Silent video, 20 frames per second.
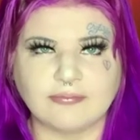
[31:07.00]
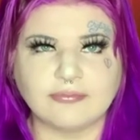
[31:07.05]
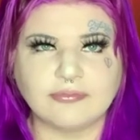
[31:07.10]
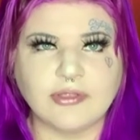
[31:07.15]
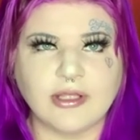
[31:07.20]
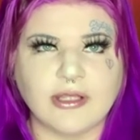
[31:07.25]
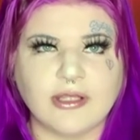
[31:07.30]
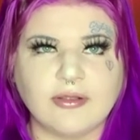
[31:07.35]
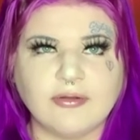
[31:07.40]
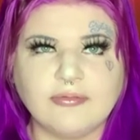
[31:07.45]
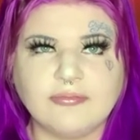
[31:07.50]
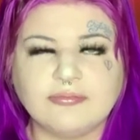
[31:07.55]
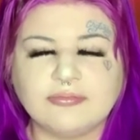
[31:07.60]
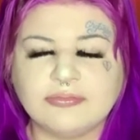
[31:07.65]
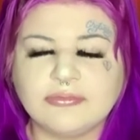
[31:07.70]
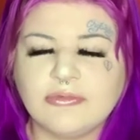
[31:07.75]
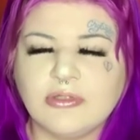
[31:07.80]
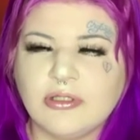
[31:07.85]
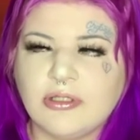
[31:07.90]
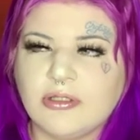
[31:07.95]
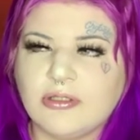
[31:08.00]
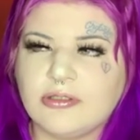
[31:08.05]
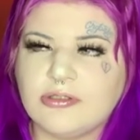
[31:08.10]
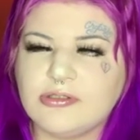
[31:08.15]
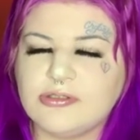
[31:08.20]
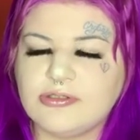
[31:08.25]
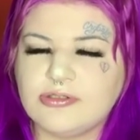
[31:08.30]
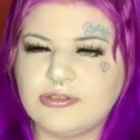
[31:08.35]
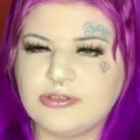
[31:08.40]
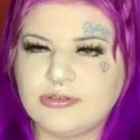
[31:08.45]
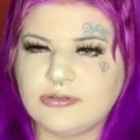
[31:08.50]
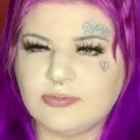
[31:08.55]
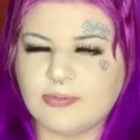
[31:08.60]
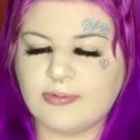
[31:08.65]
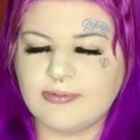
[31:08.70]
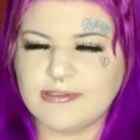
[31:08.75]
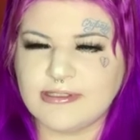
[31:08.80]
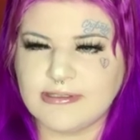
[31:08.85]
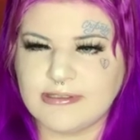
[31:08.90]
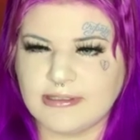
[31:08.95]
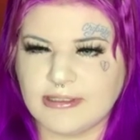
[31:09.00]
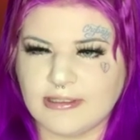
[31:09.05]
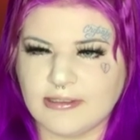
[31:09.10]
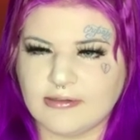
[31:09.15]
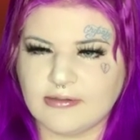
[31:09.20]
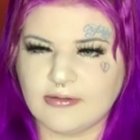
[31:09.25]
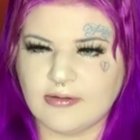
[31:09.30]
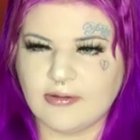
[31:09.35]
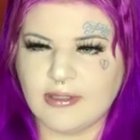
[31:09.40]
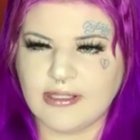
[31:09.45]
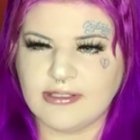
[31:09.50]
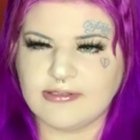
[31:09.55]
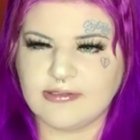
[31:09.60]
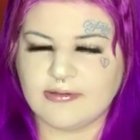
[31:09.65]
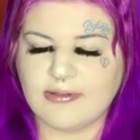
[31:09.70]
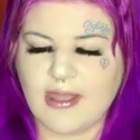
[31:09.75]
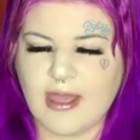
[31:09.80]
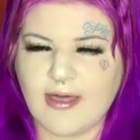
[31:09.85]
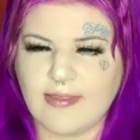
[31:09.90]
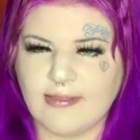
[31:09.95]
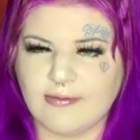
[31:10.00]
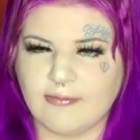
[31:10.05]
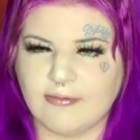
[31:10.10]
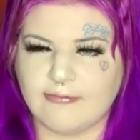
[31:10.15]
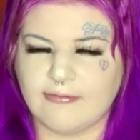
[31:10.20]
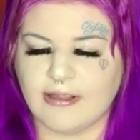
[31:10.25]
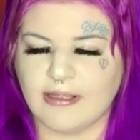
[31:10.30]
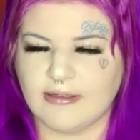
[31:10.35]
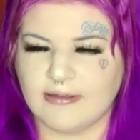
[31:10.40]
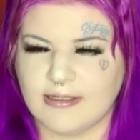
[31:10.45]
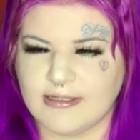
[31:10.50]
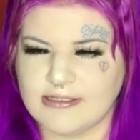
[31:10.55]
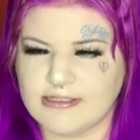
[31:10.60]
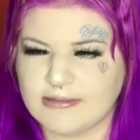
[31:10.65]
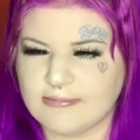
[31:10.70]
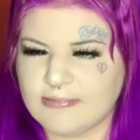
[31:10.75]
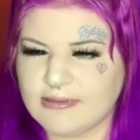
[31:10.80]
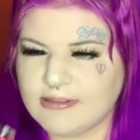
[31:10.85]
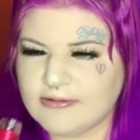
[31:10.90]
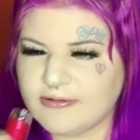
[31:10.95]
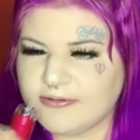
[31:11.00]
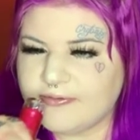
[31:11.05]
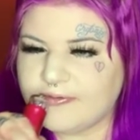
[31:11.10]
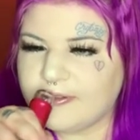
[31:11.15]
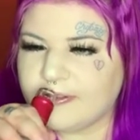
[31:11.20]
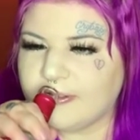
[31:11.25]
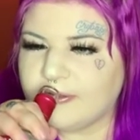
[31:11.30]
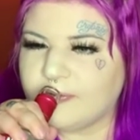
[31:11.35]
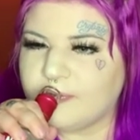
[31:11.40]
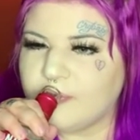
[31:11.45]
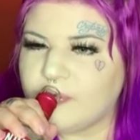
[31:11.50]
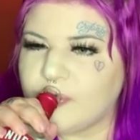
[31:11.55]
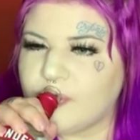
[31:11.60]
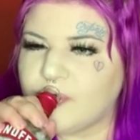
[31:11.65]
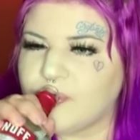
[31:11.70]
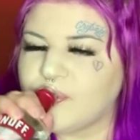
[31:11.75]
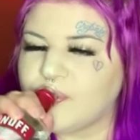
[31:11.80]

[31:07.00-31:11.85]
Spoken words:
Okay. What was I saying? Okay, so yeah, they were recognizing me in the thing.